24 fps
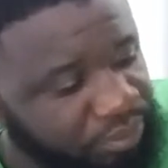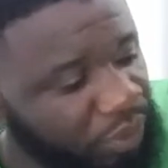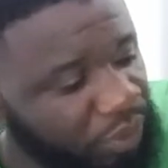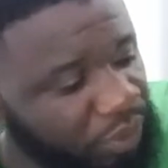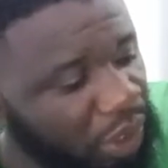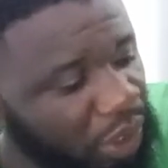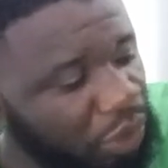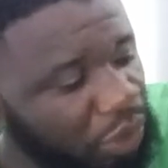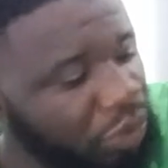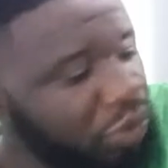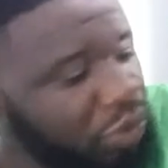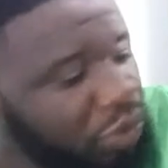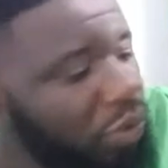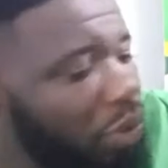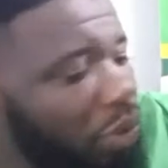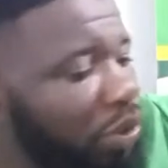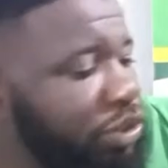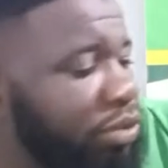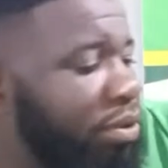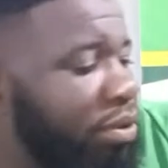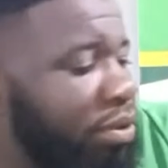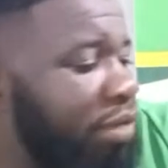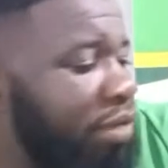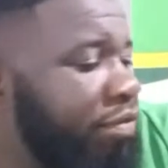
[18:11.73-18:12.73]
You watch
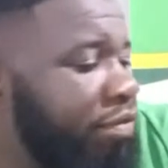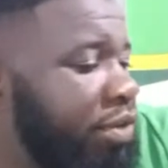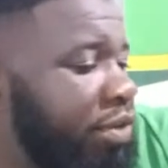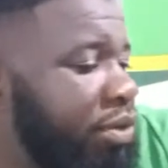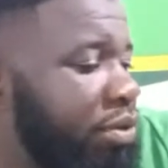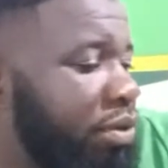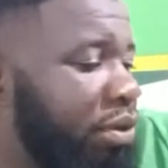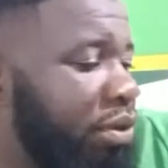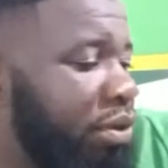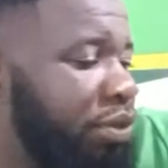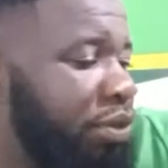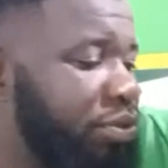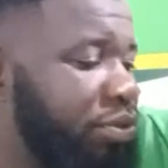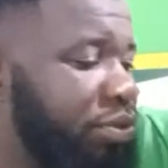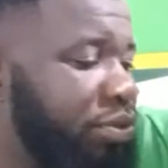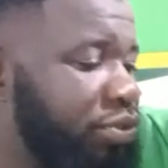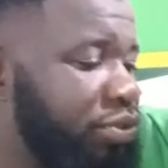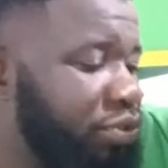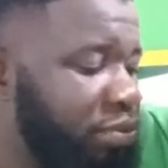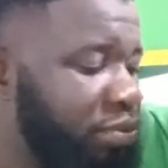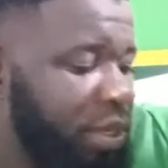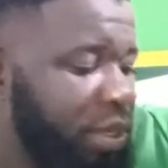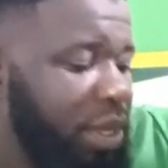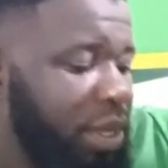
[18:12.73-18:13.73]
our video on
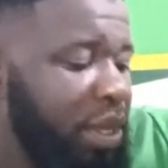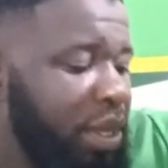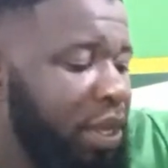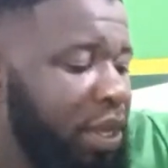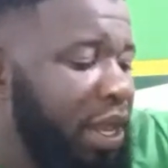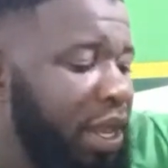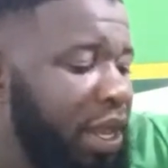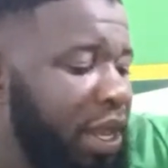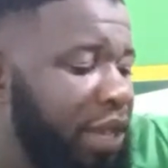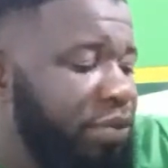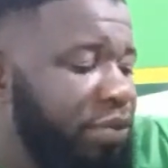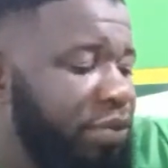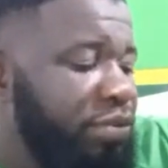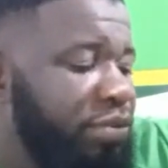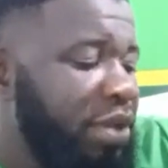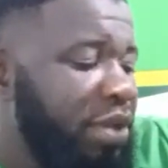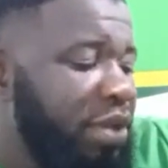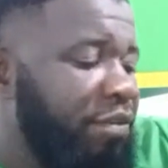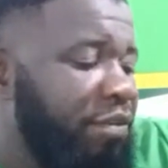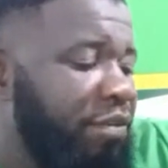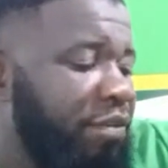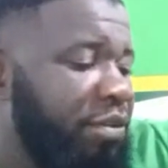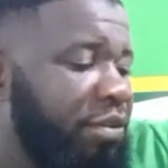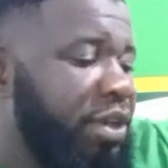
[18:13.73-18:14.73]
YouTube and you
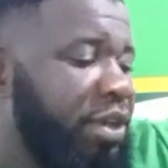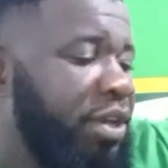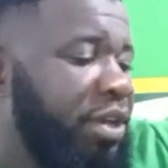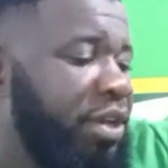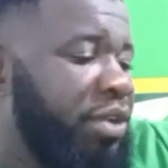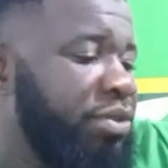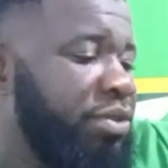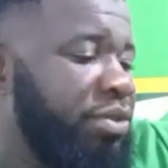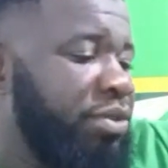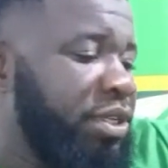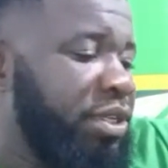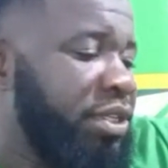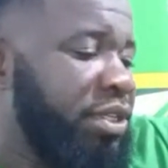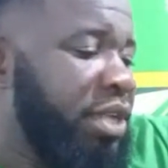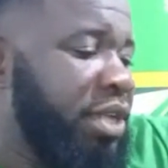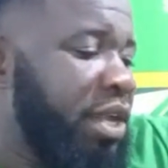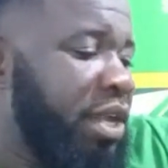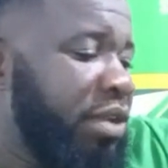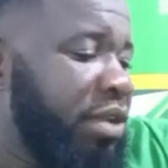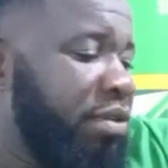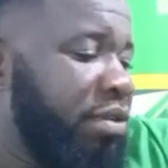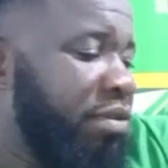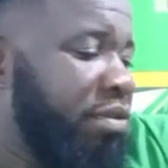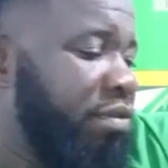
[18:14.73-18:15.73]
have already used it.
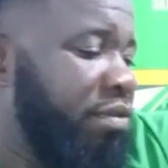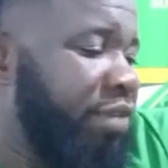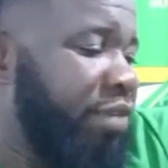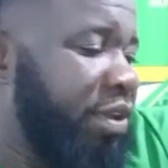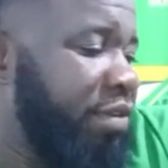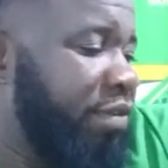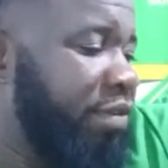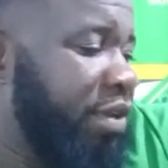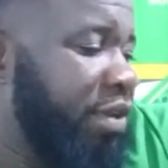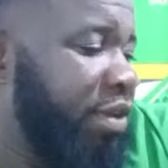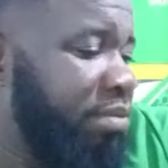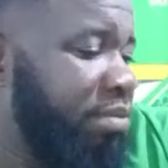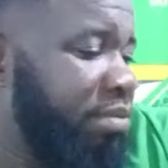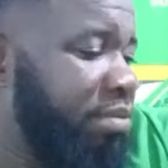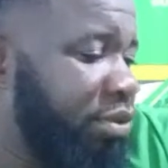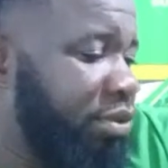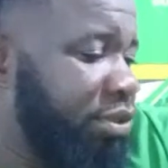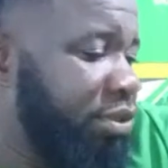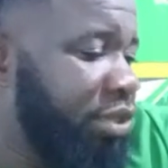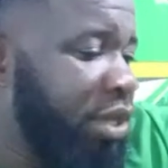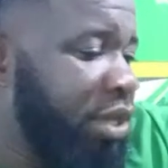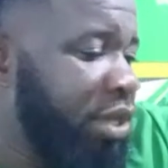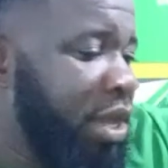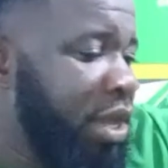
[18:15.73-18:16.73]
Thank you very, very
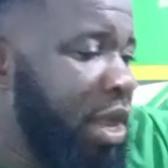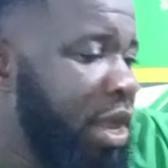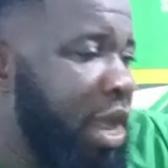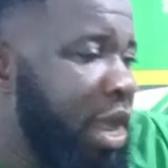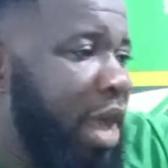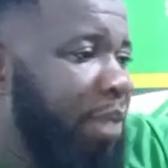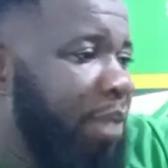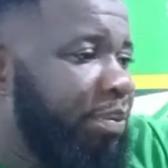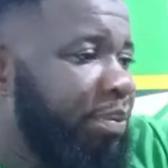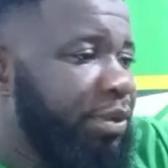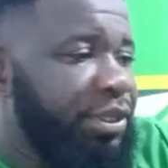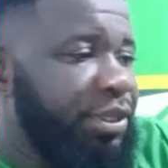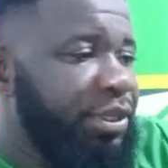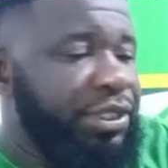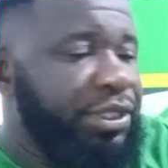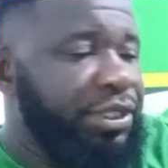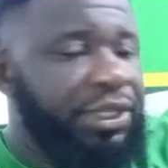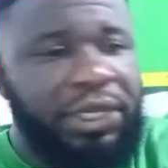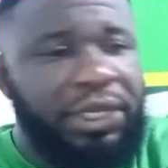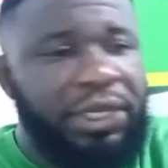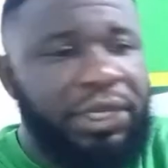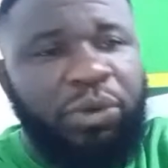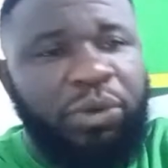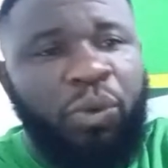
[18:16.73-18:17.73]
much. I
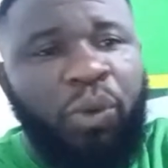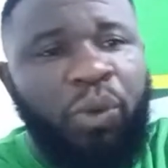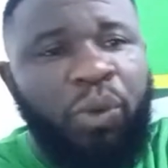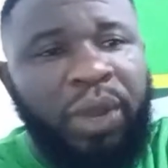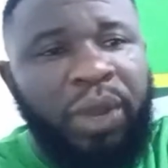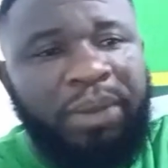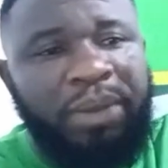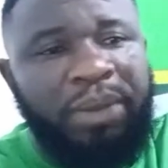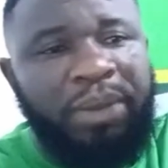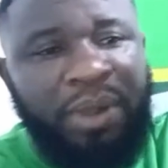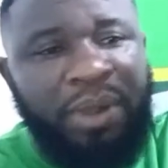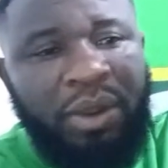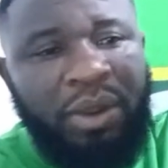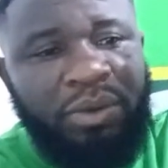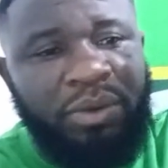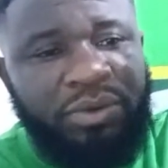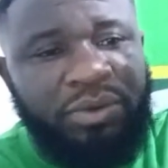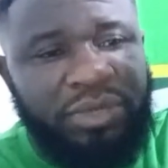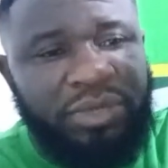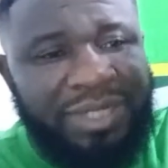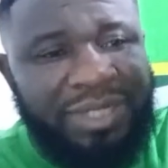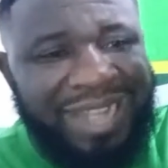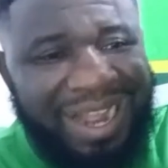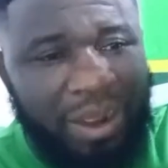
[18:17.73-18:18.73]
appreciate. What
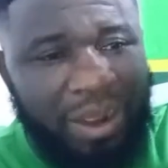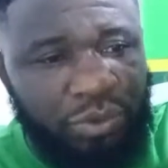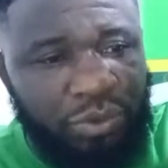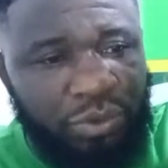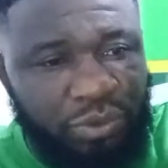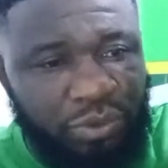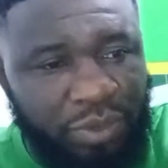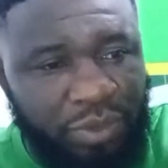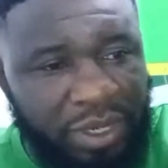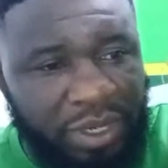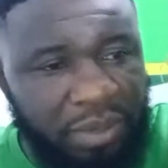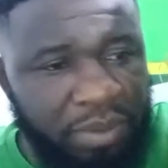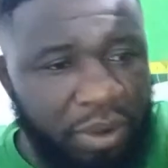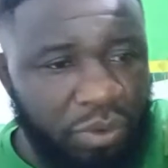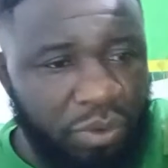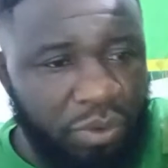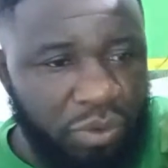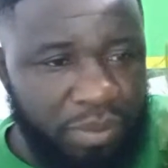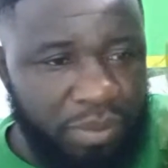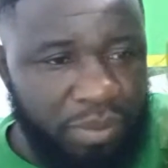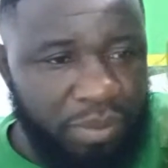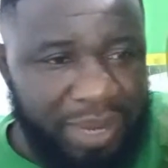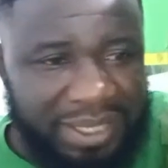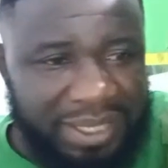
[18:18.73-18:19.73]
about gout? What about
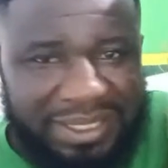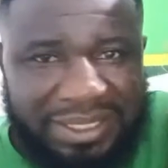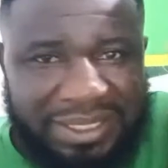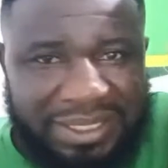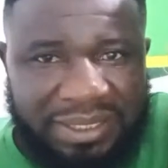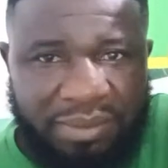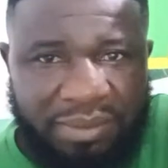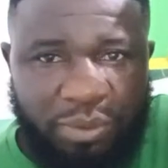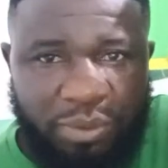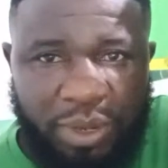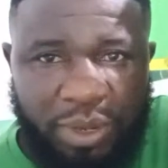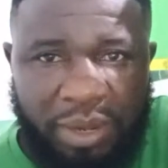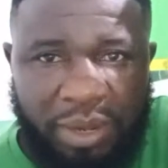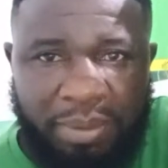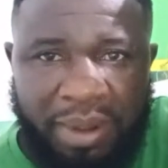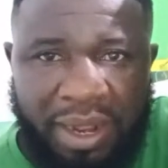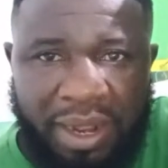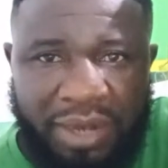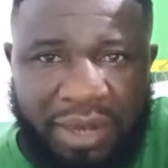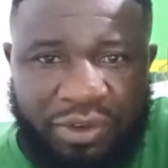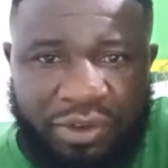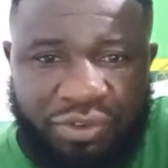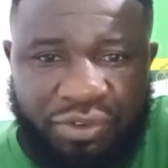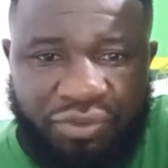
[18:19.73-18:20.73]
rheumatism? What
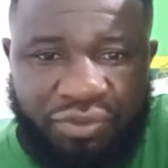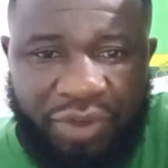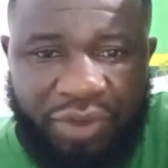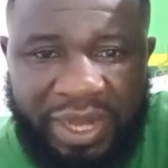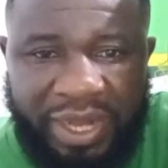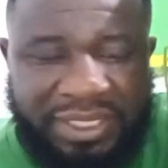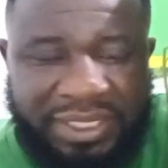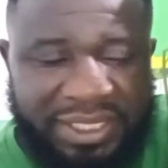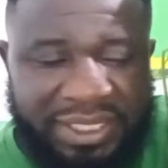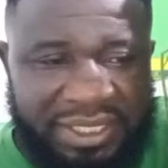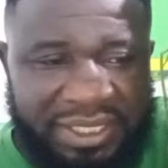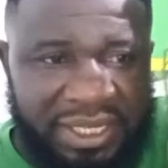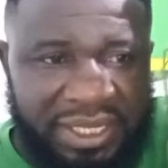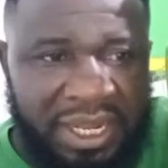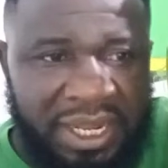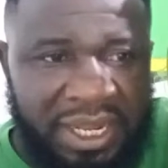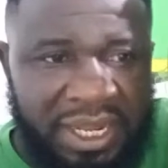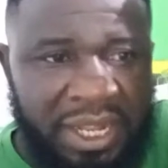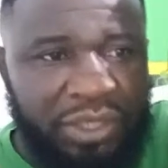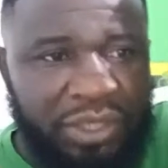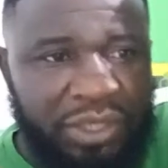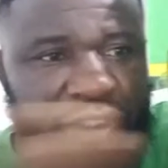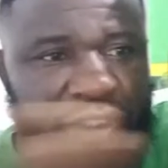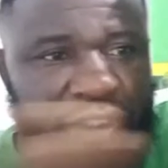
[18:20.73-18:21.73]
about arthritis?
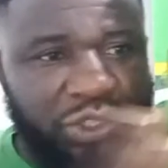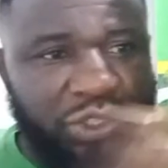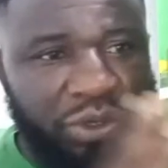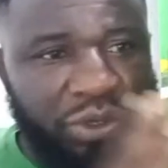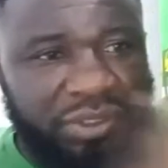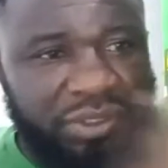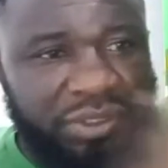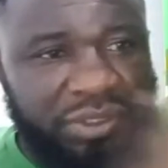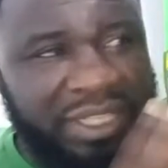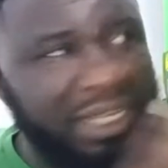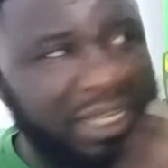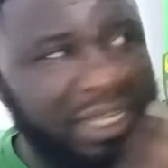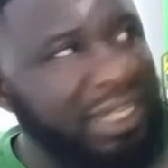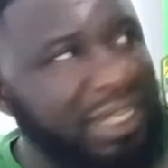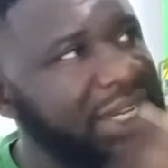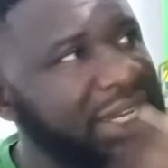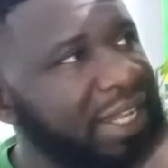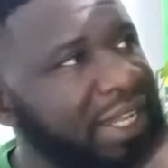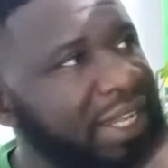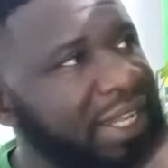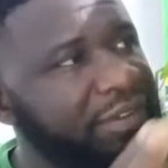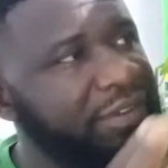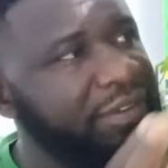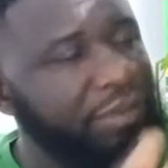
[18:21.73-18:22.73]
Just the
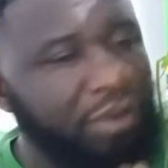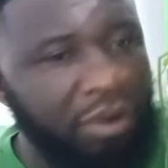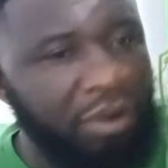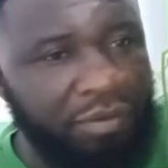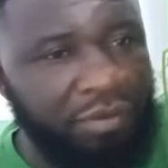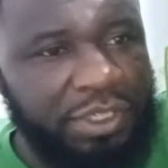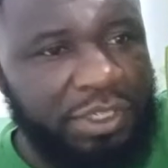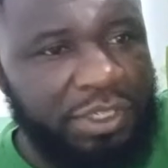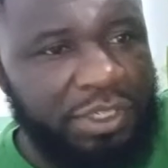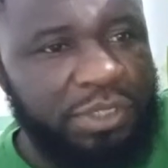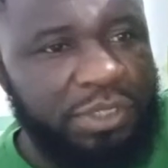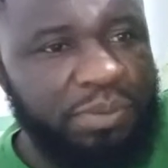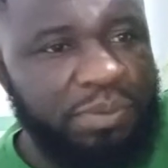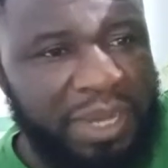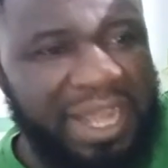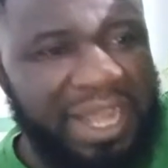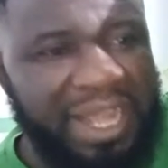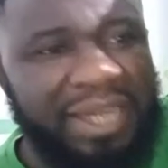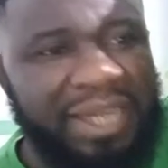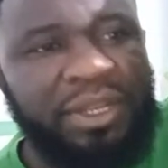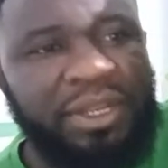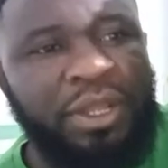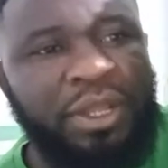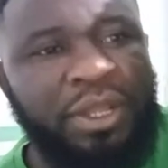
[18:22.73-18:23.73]
leaf of this plant